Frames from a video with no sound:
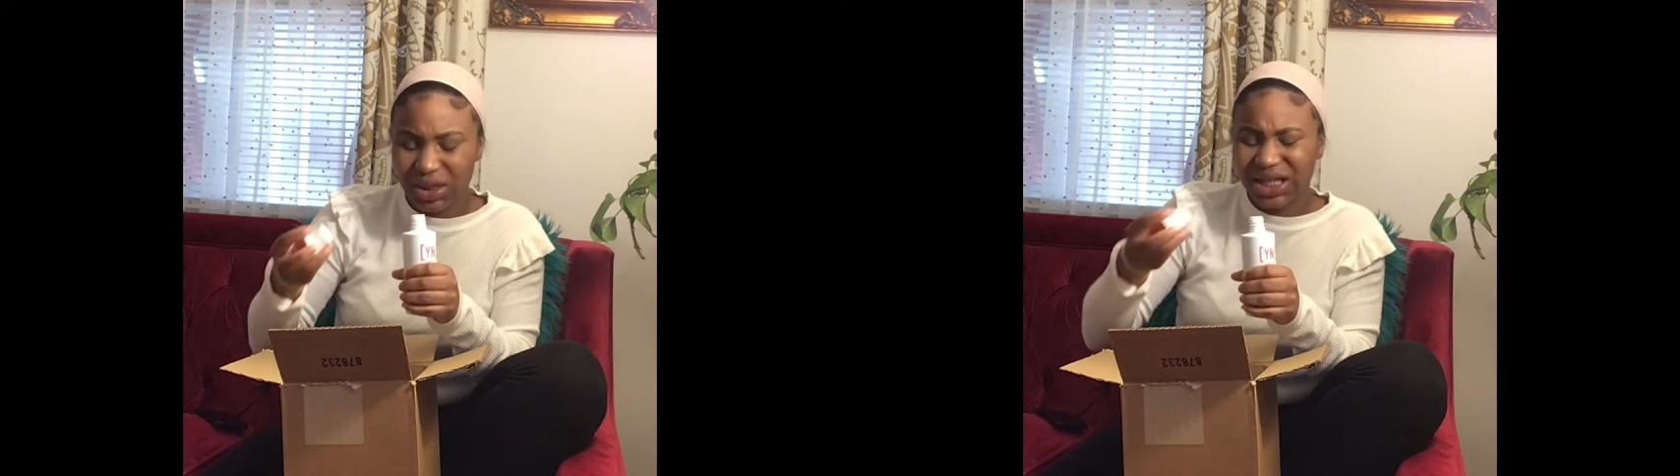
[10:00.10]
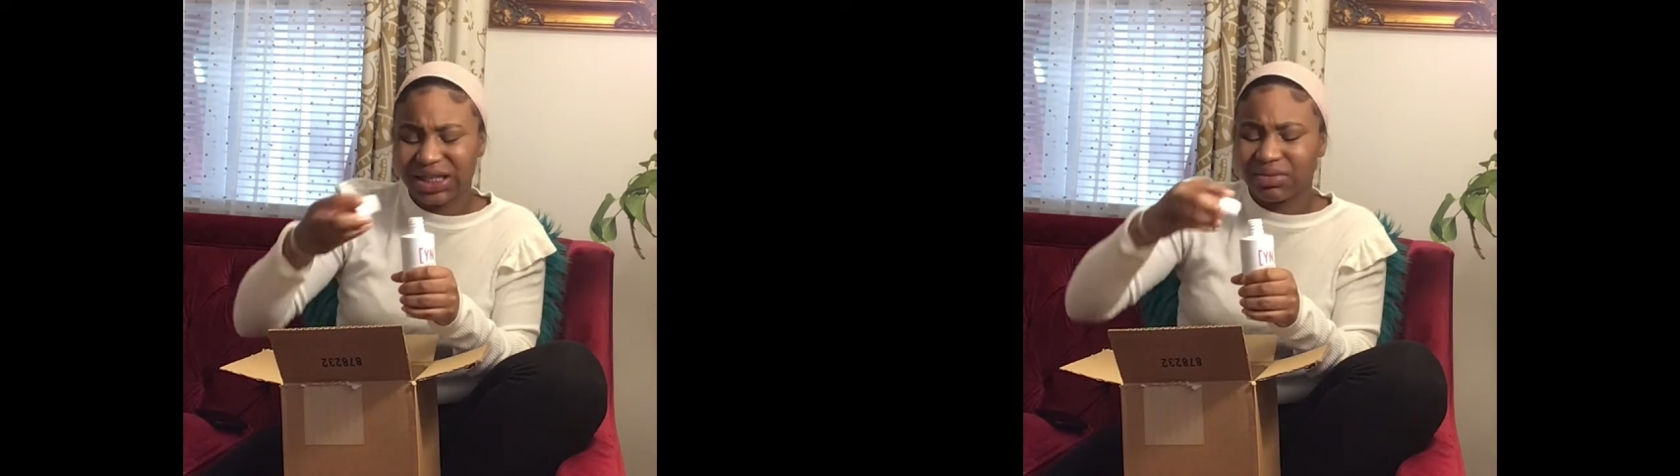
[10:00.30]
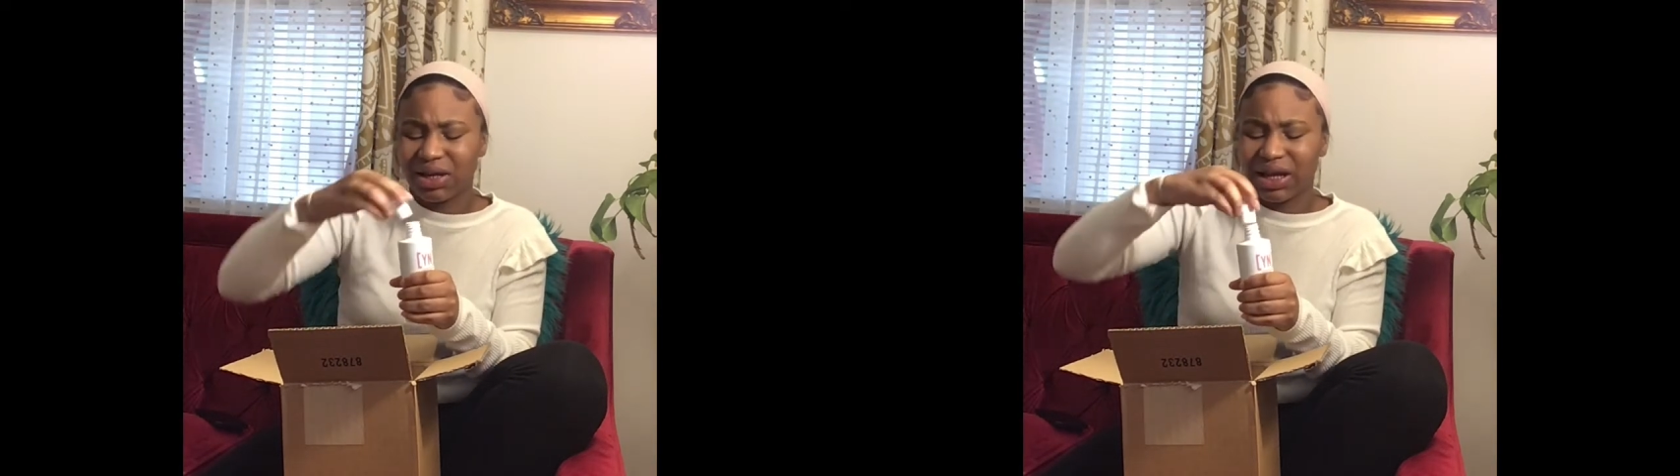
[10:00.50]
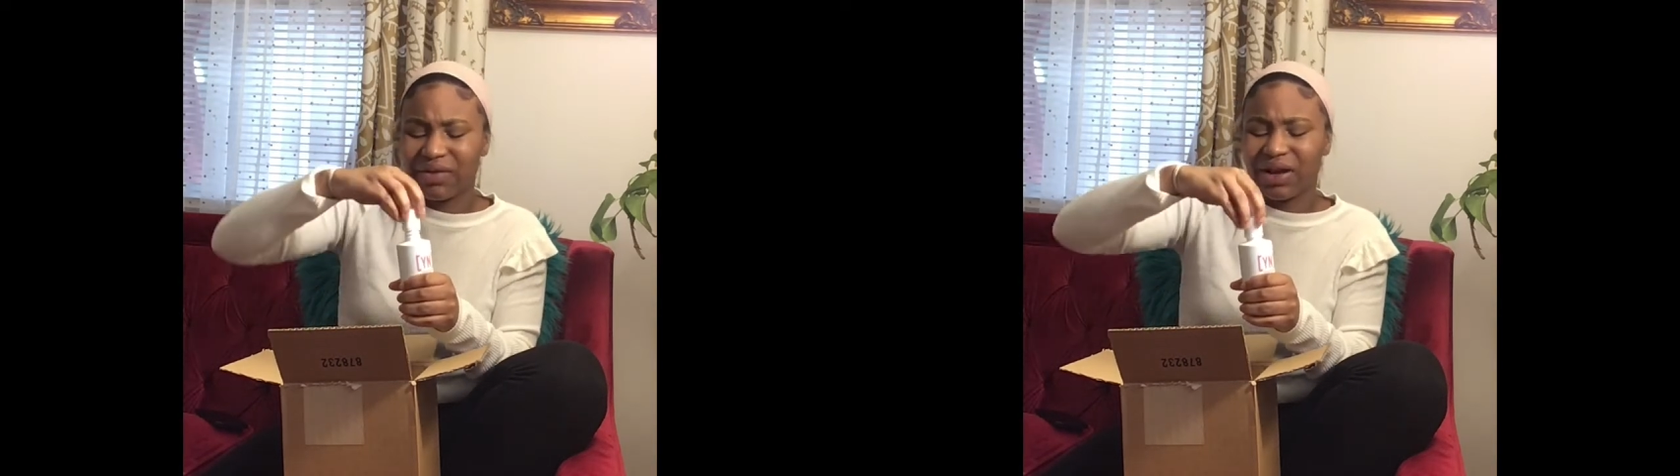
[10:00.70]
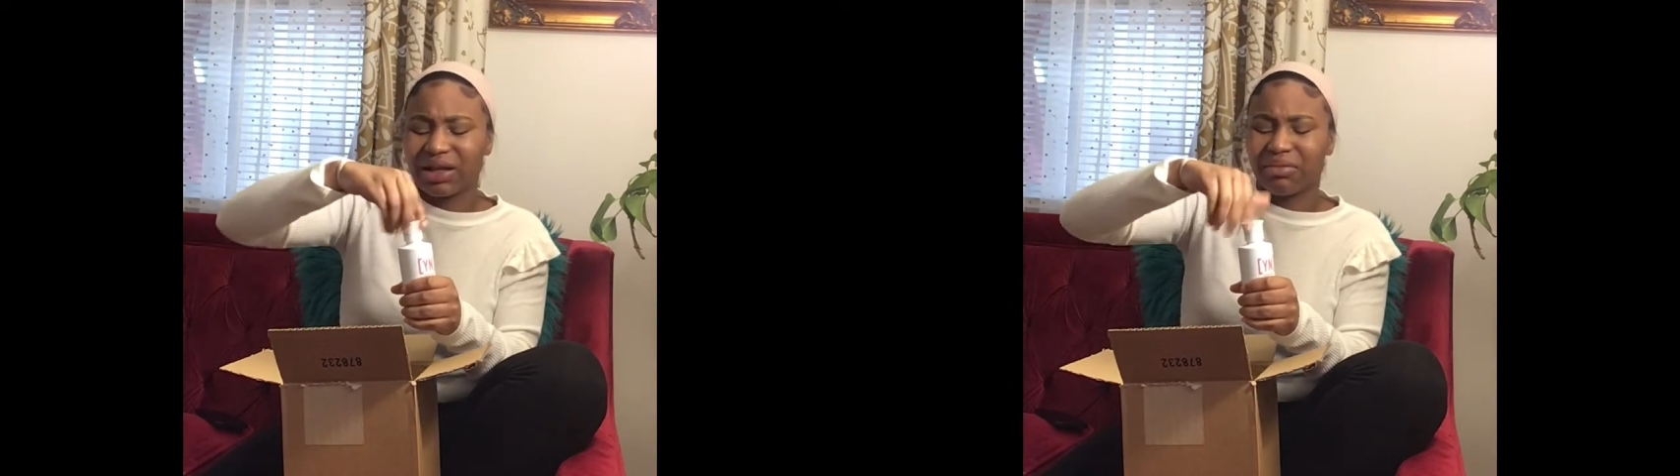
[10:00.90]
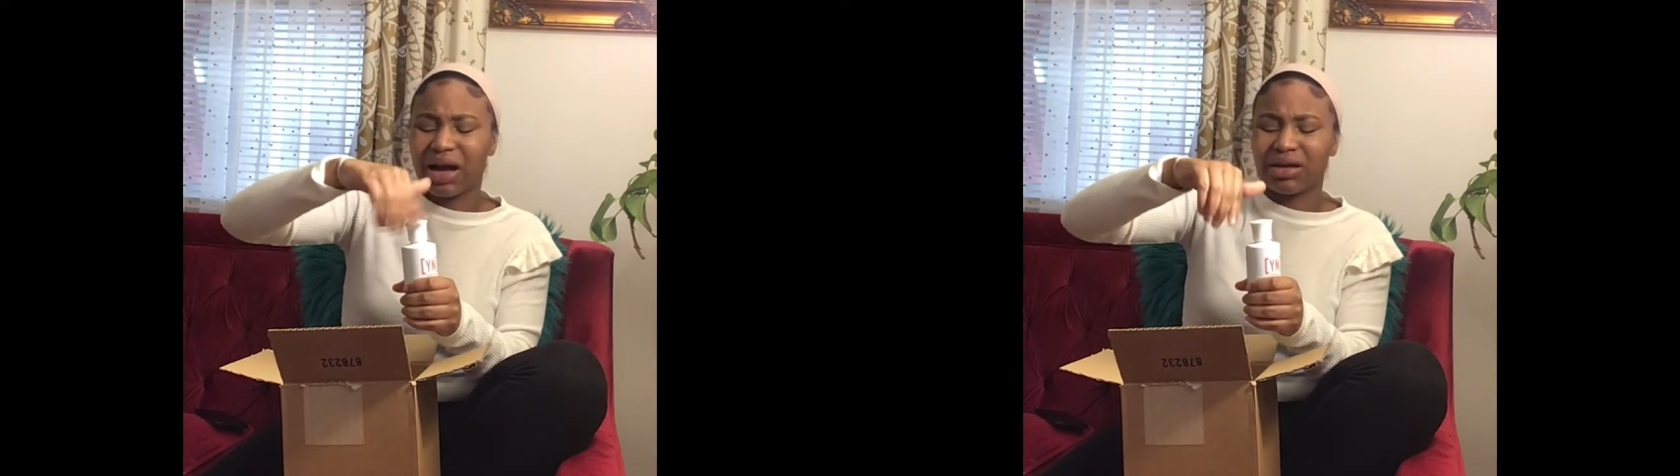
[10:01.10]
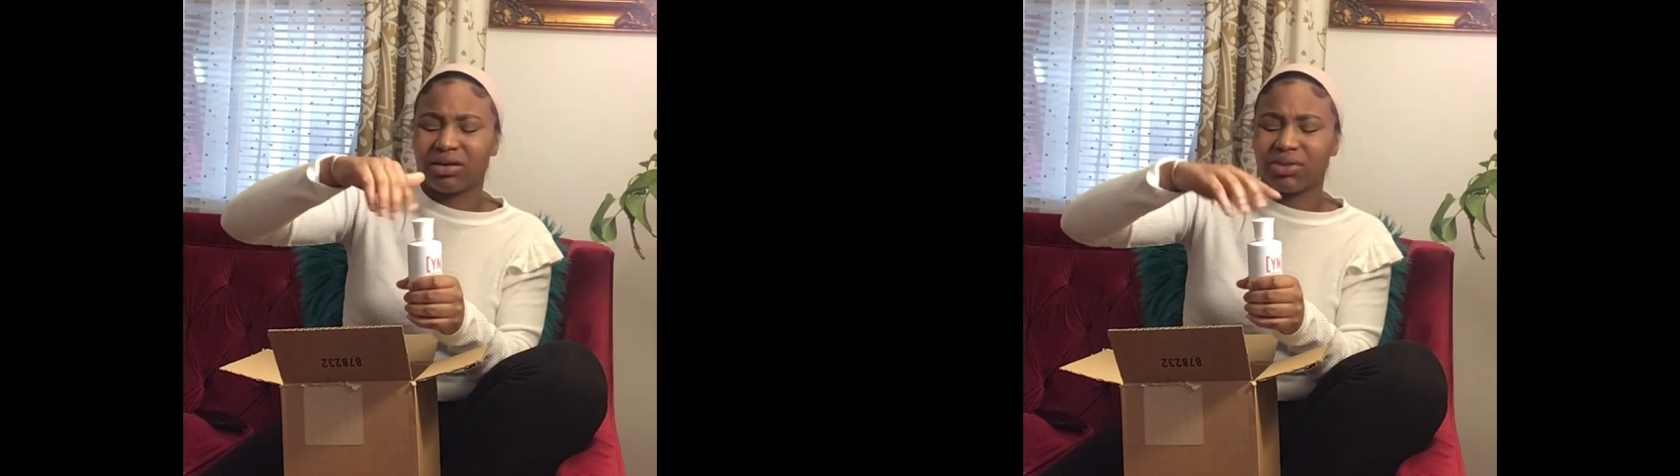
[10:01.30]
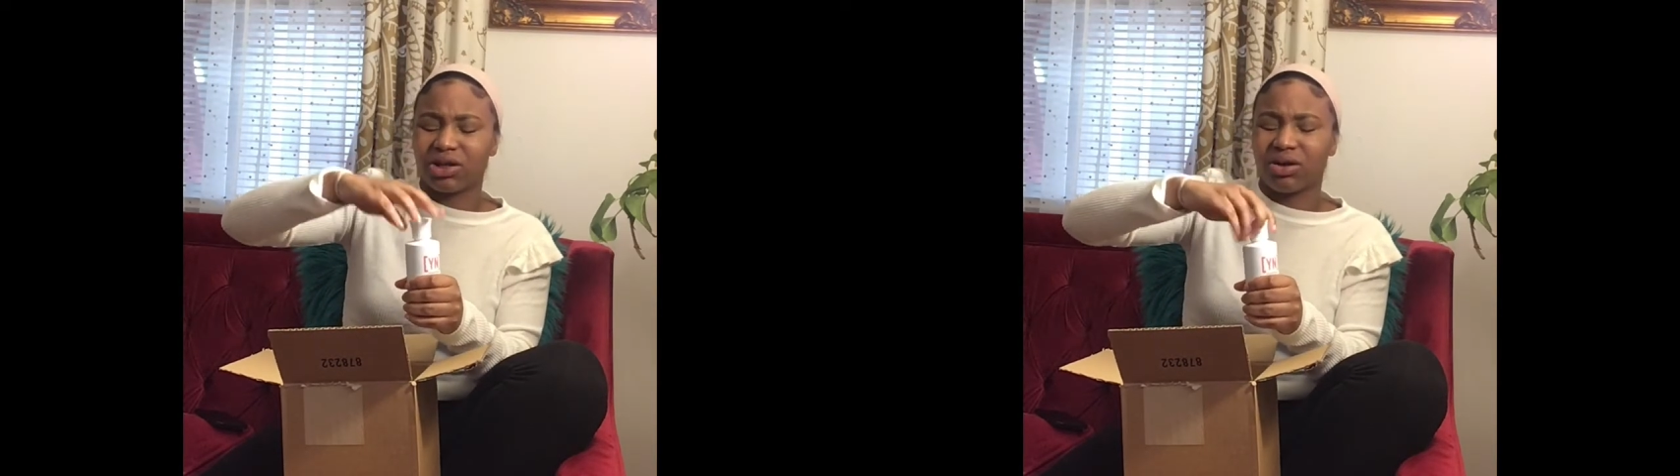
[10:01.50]
it smells like regular
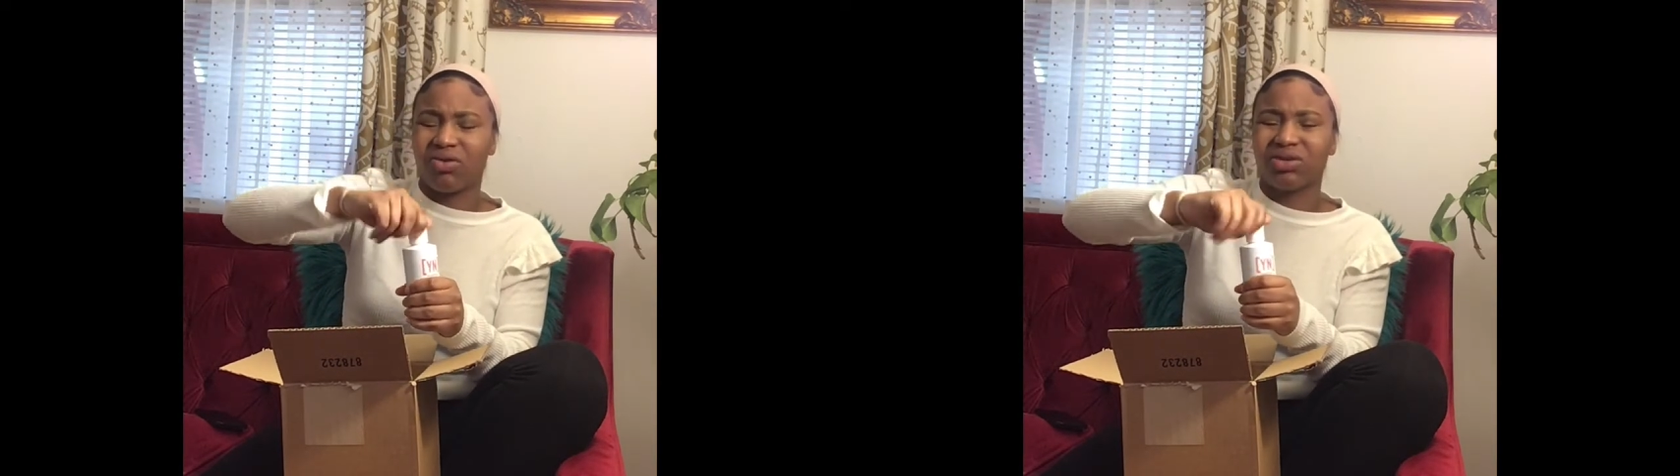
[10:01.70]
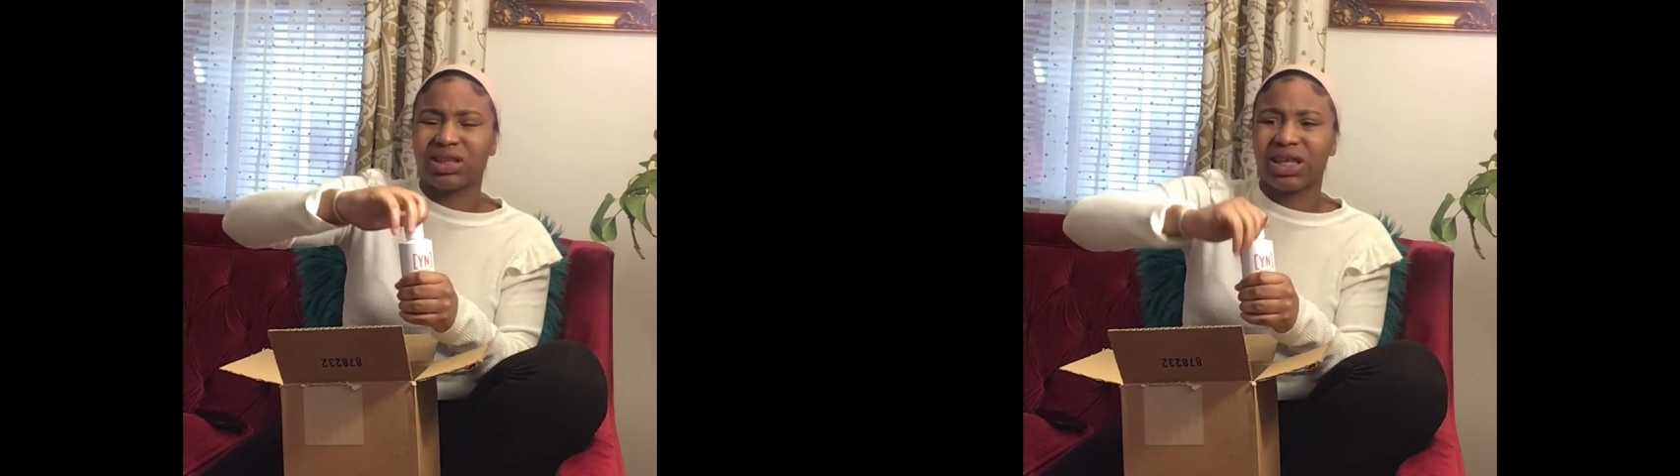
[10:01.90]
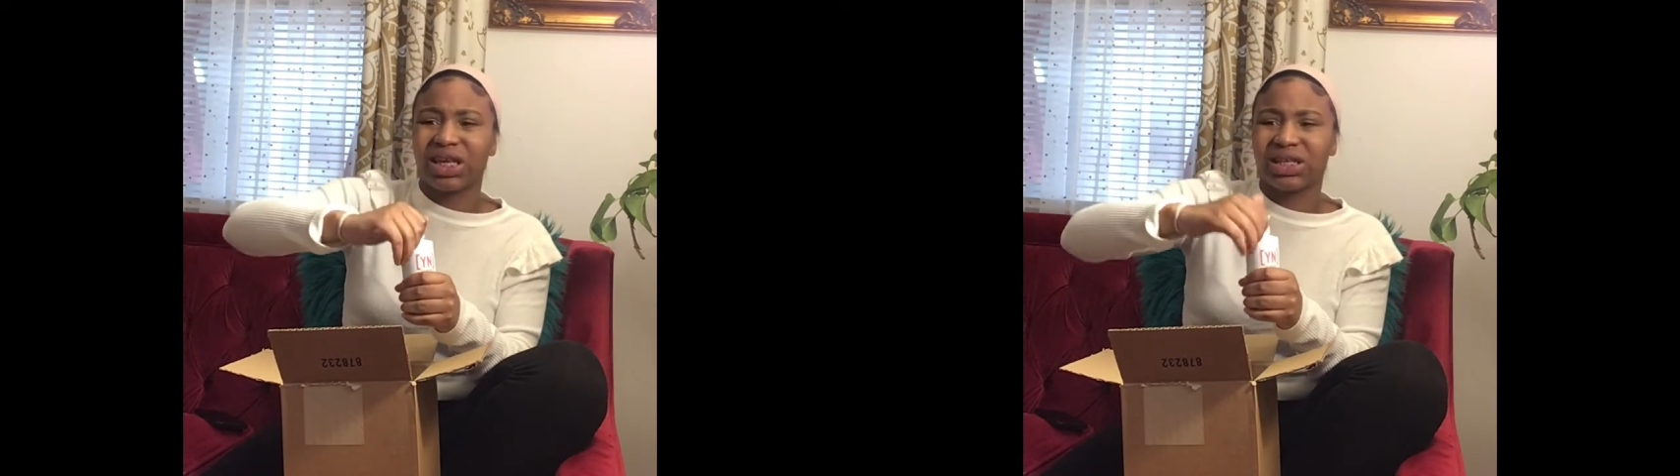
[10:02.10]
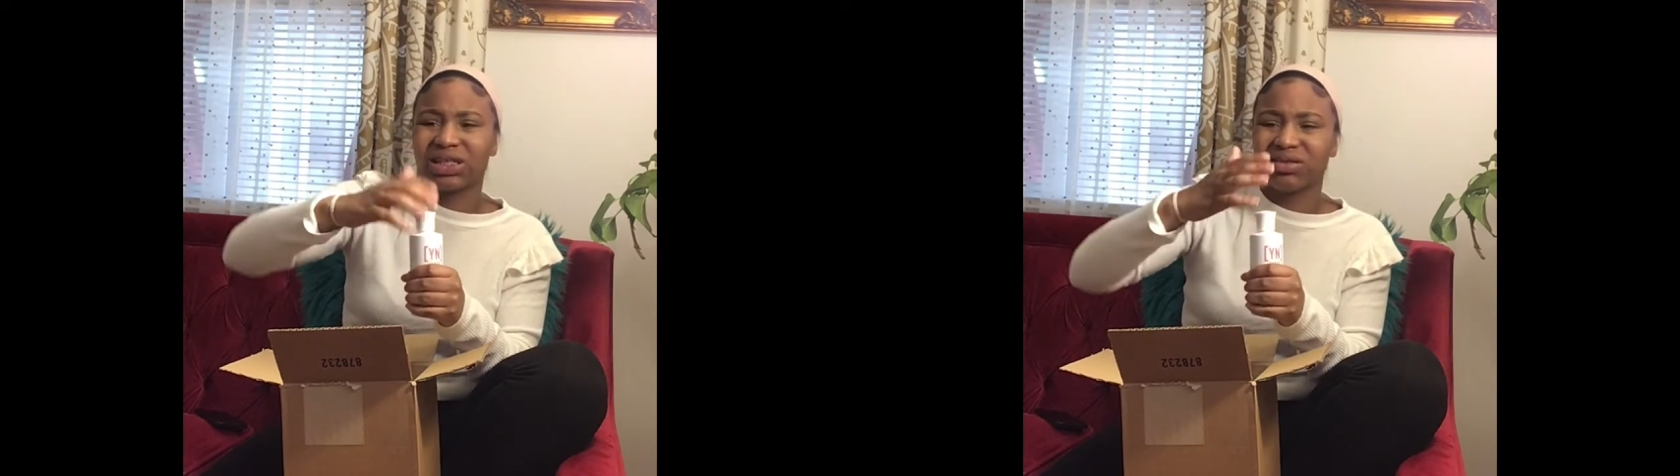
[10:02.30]
Mountain Bear. The only thing is,